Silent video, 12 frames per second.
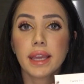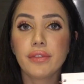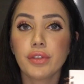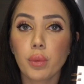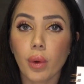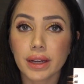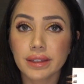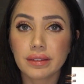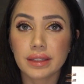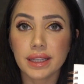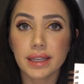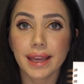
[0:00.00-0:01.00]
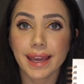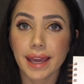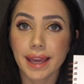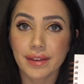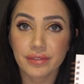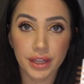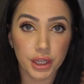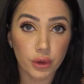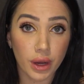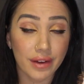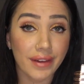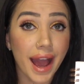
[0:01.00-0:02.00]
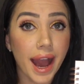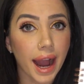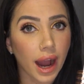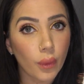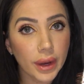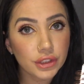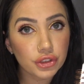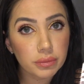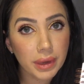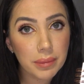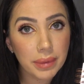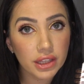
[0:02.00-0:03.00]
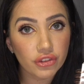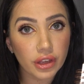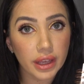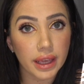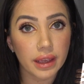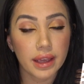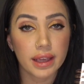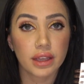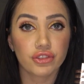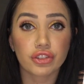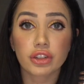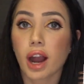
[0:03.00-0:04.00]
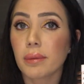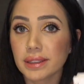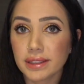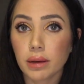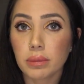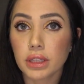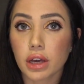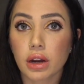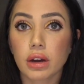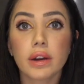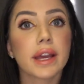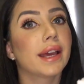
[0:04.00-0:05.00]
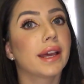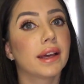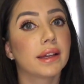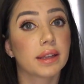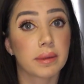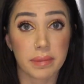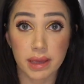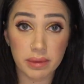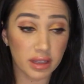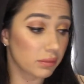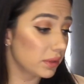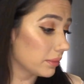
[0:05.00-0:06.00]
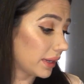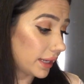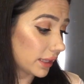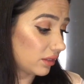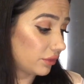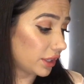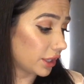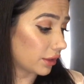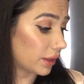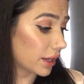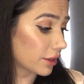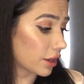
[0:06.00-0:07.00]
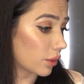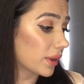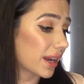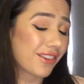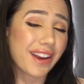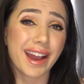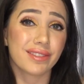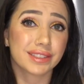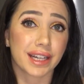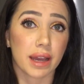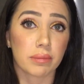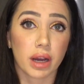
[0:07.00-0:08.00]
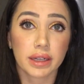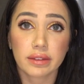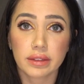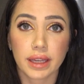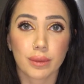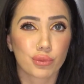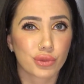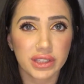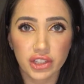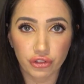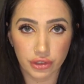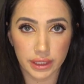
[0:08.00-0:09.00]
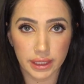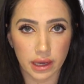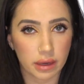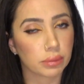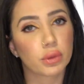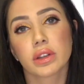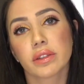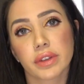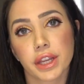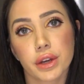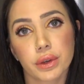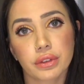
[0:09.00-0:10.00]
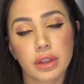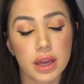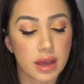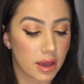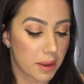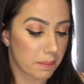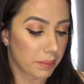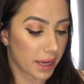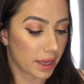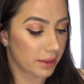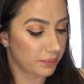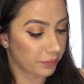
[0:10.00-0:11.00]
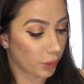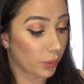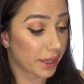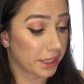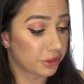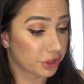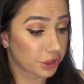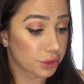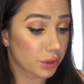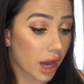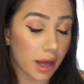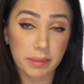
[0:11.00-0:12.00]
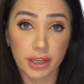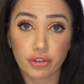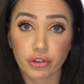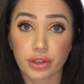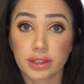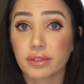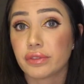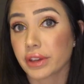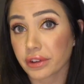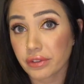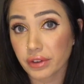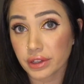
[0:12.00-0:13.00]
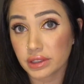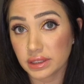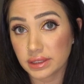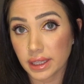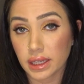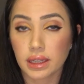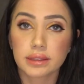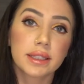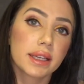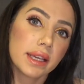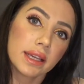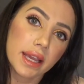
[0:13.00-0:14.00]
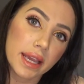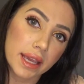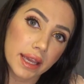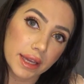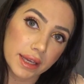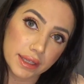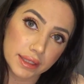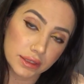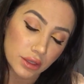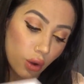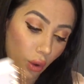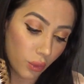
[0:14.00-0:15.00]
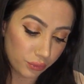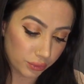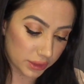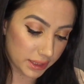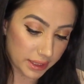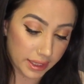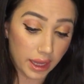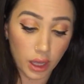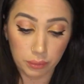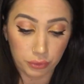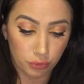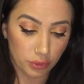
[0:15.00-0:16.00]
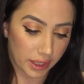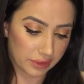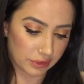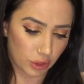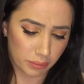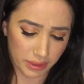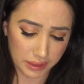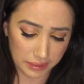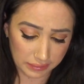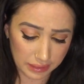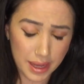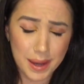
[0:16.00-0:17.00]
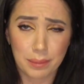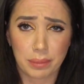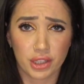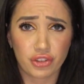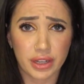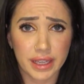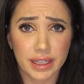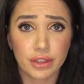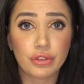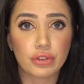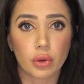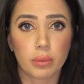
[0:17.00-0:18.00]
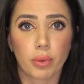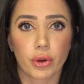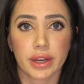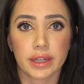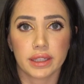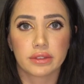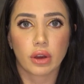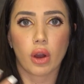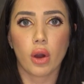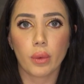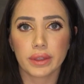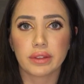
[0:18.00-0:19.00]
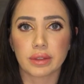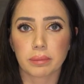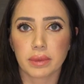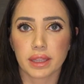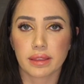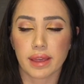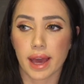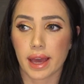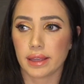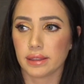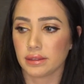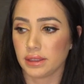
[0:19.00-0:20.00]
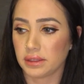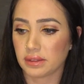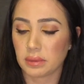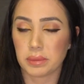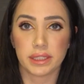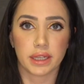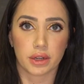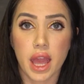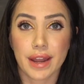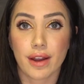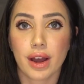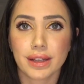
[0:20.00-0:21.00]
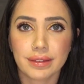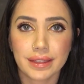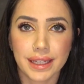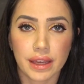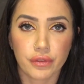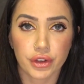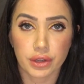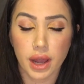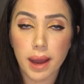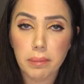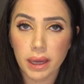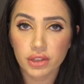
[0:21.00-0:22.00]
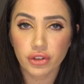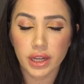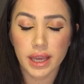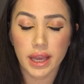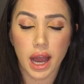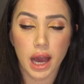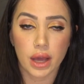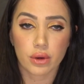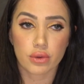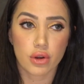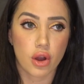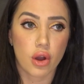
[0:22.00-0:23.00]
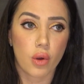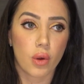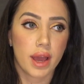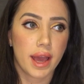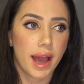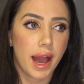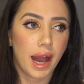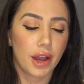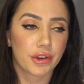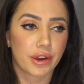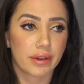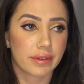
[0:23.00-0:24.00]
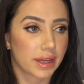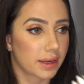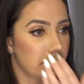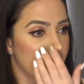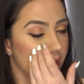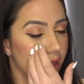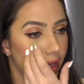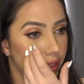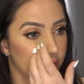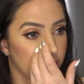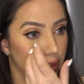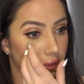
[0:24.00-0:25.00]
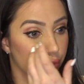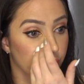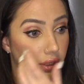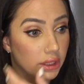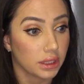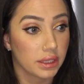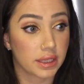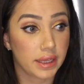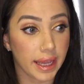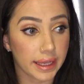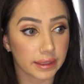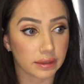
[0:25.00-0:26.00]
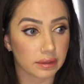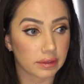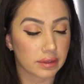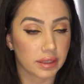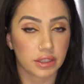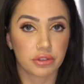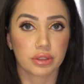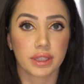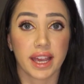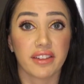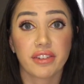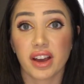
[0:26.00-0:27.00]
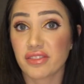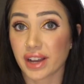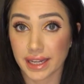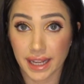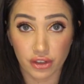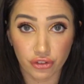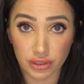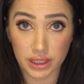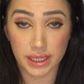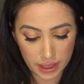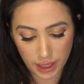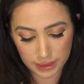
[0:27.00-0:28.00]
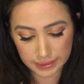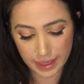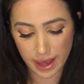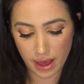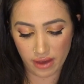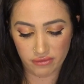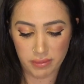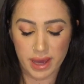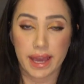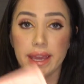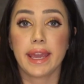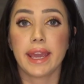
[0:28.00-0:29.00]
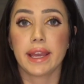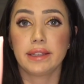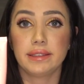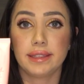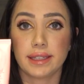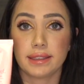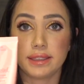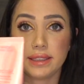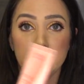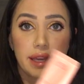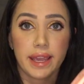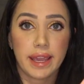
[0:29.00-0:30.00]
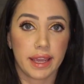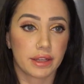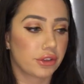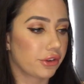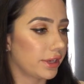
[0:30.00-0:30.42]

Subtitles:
If you want to see a video of how I do my budget, just comment down below and maybe it'll be my next video. I don't know, whenever I have time. Honestly, I'm really at uploading videos, but when I do, I'll make sure it's very, very detailed and hopefully it helps you guys out, because budgeting is so important. It's always something that needs to be done. And honestly, if you're not budgeting, I don't know how you're ever gonna make any real gains in your life financially. Got to have my handy dandy hand